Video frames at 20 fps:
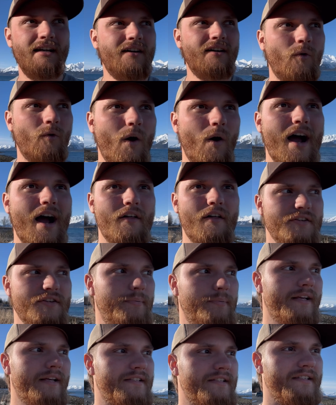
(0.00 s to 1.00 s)
Wow, this
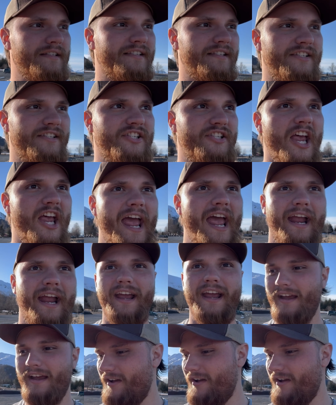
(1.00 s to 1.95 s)
place is sick.